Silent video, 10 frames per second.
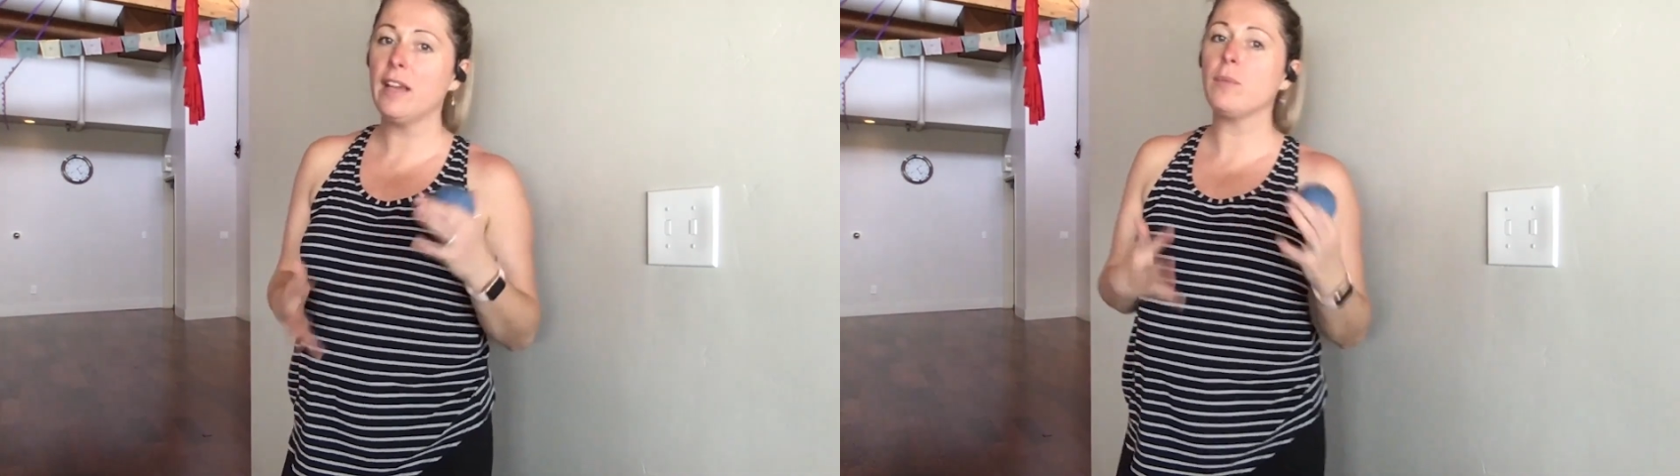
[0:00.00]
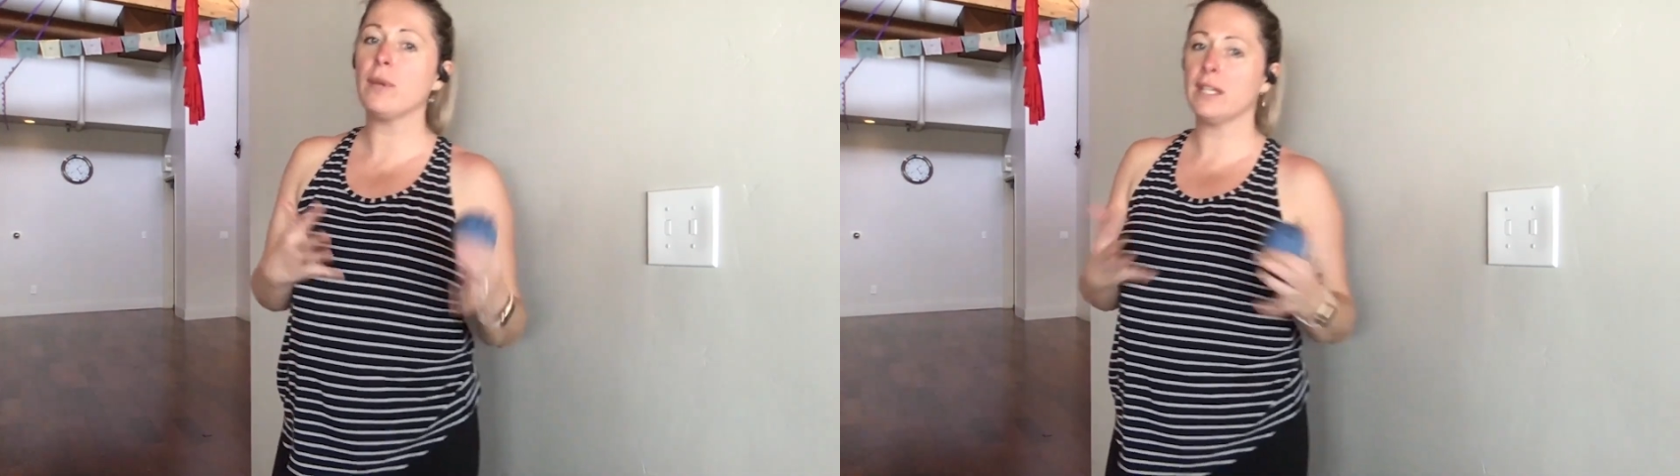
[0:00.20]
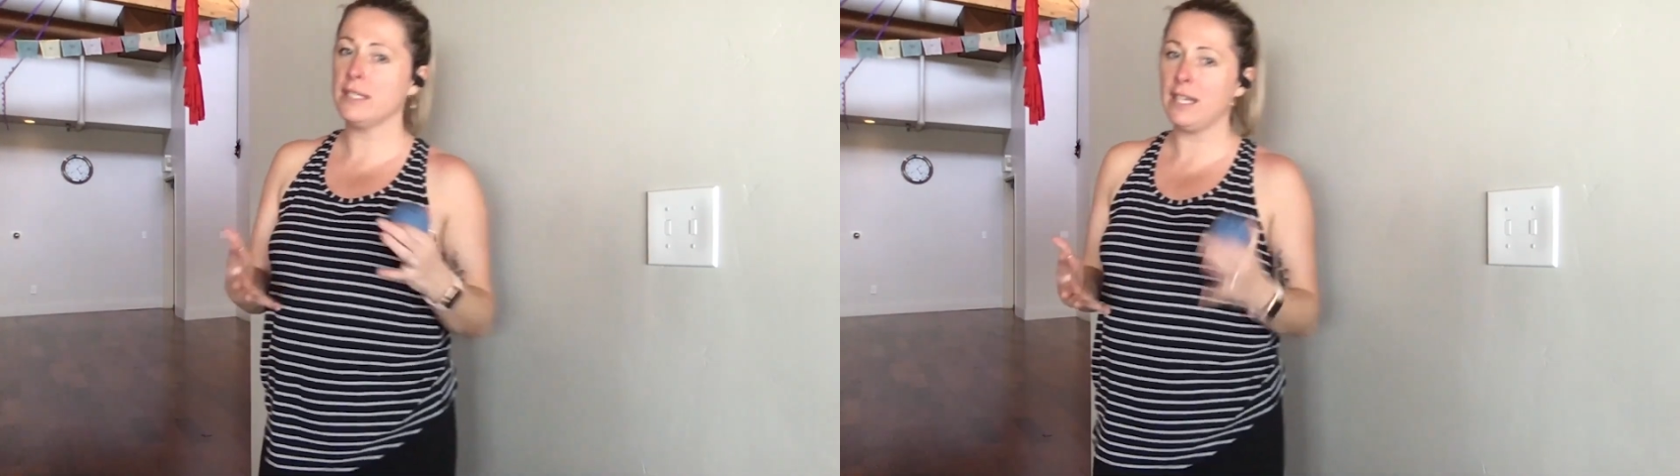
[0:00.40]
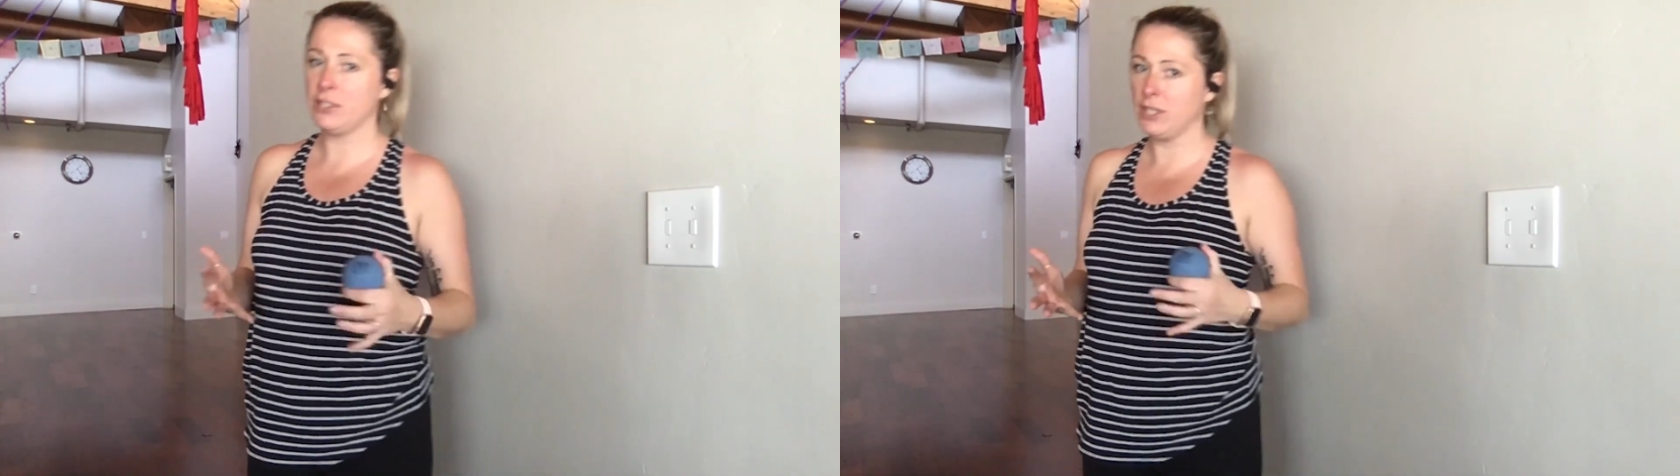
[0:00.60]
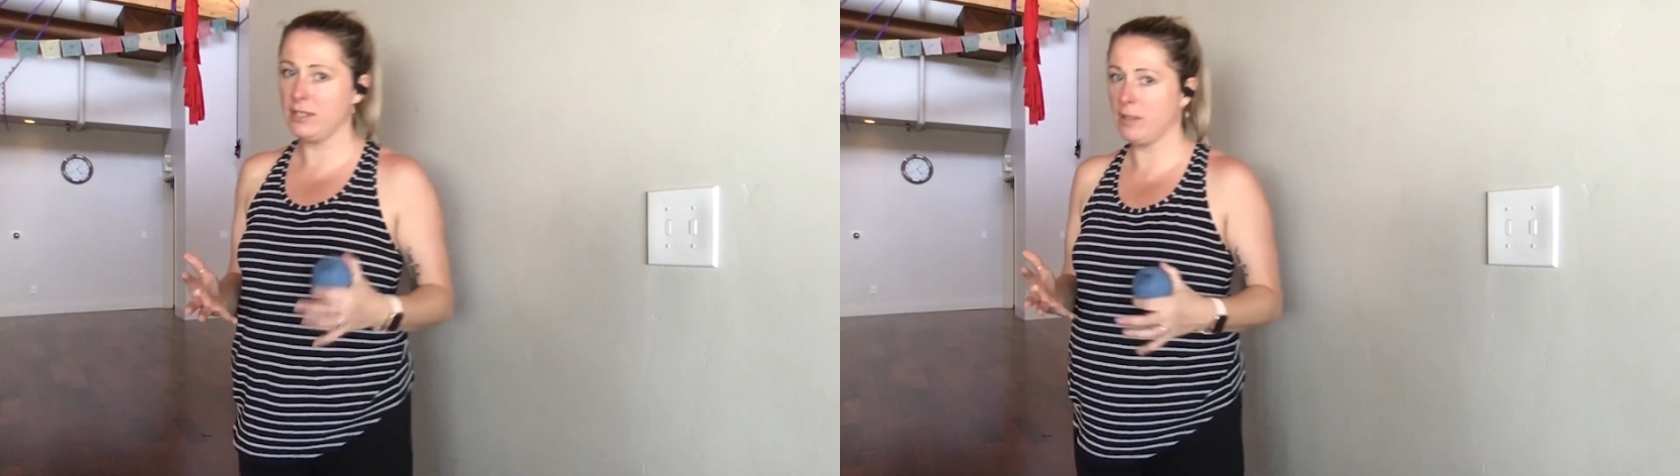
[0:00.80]
and we're going to
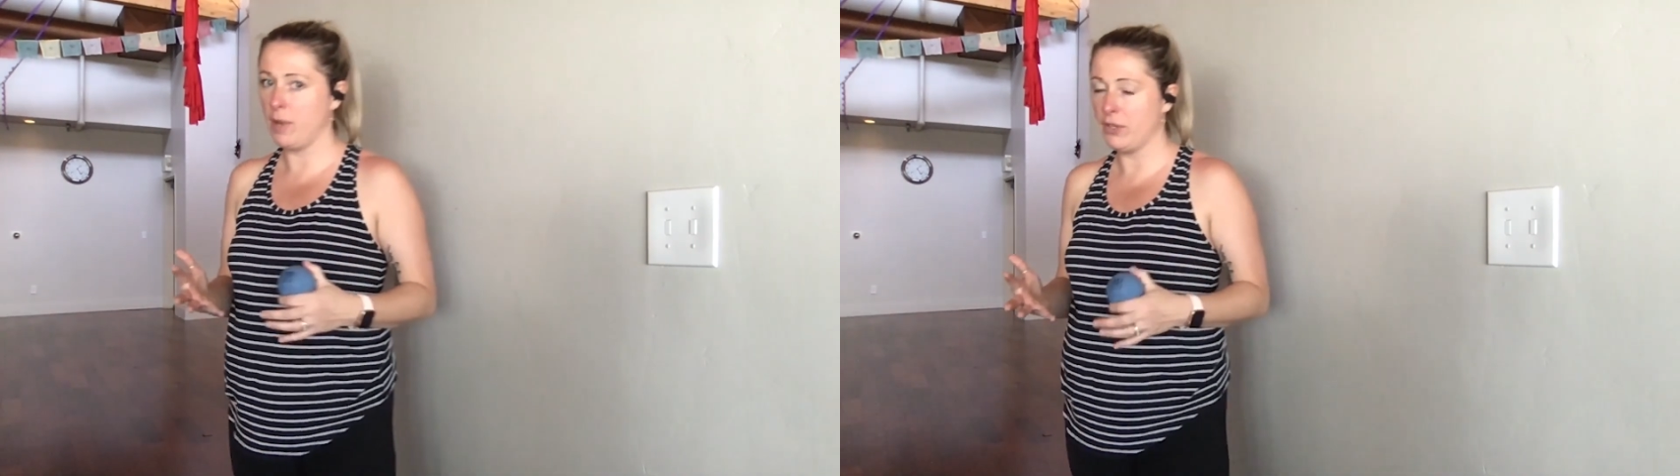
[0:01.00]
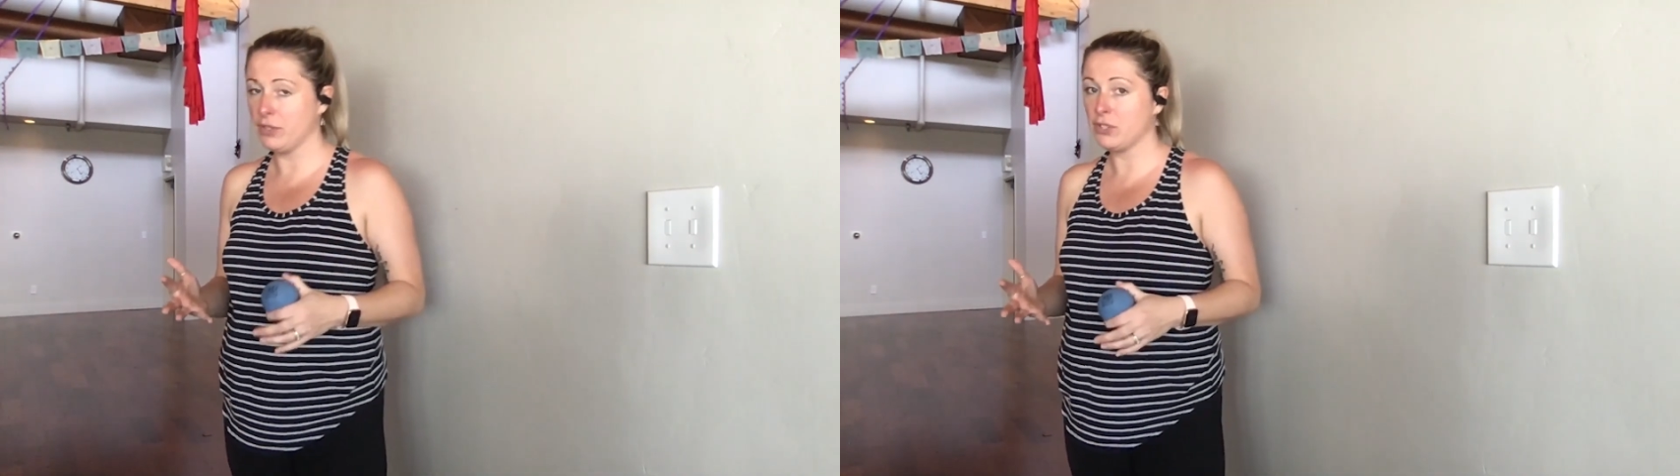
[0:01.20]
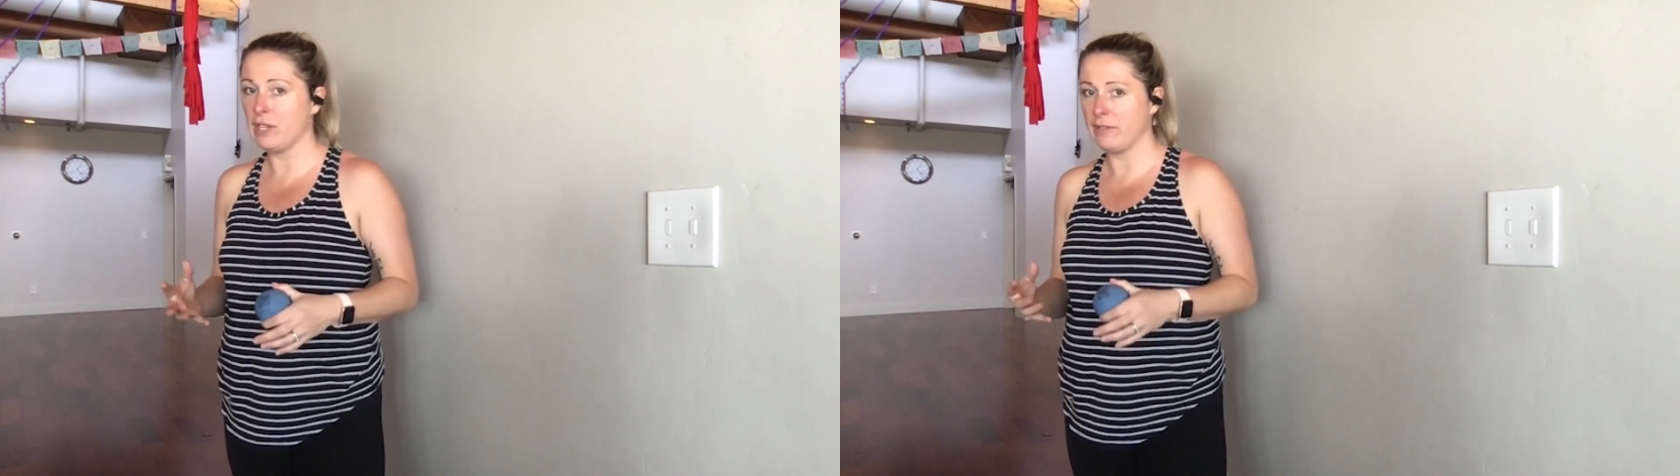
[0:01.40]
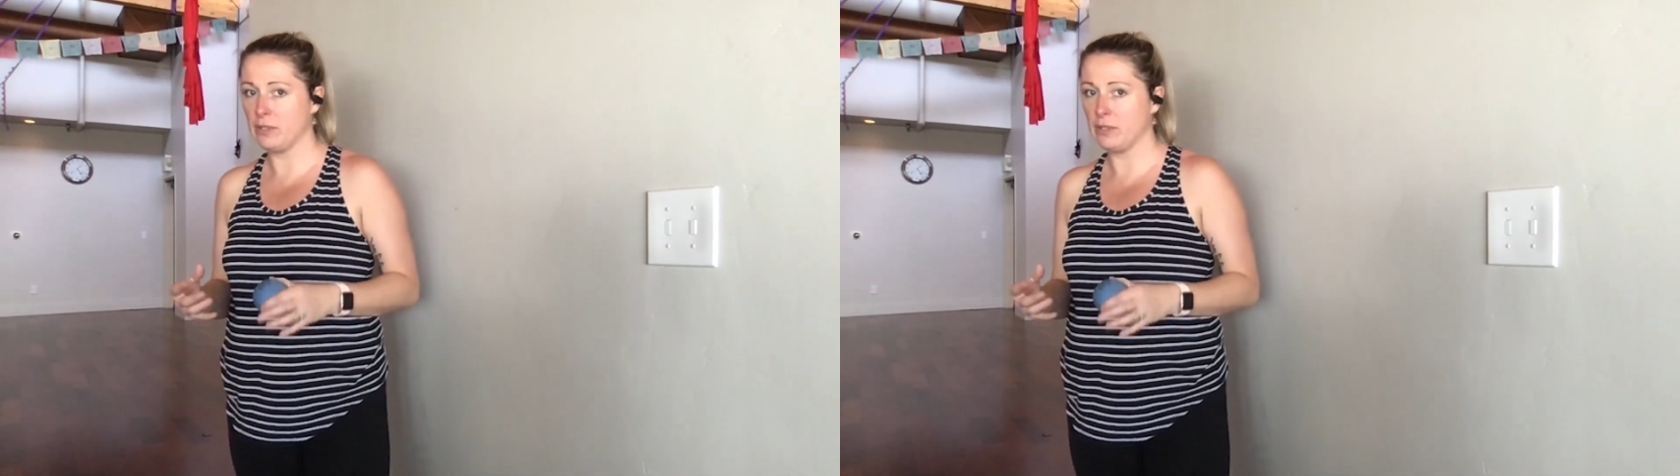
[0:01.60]
touch on some other stuff